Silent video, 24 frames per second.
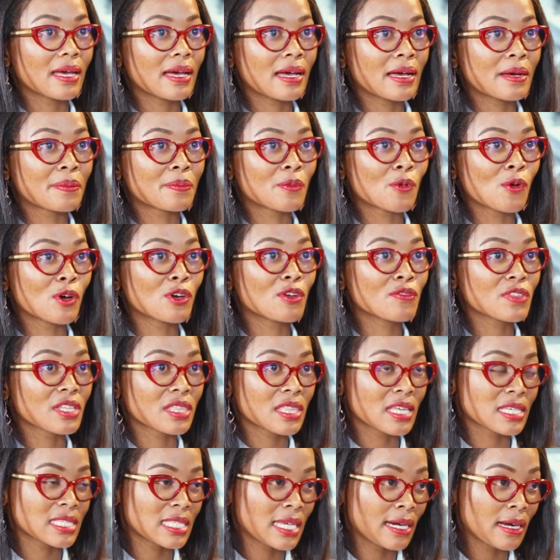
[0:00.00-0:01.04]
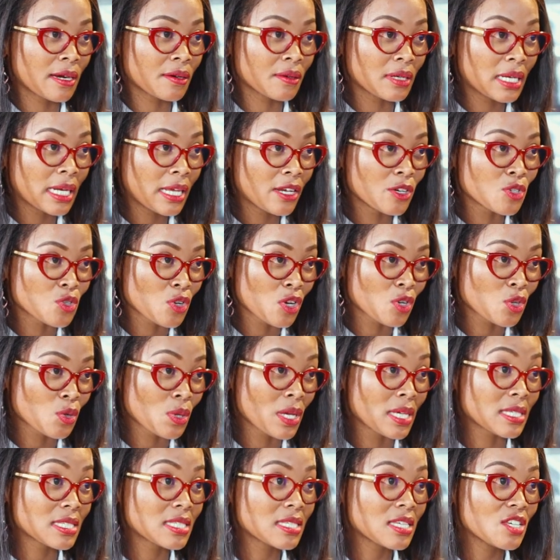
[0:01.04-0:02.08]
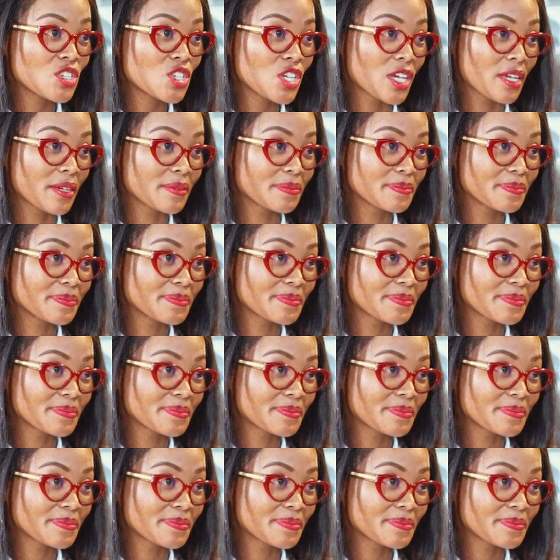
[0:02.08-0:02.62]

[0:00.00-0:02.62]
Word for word: um, one of the things that I really enjoy doing is teaching.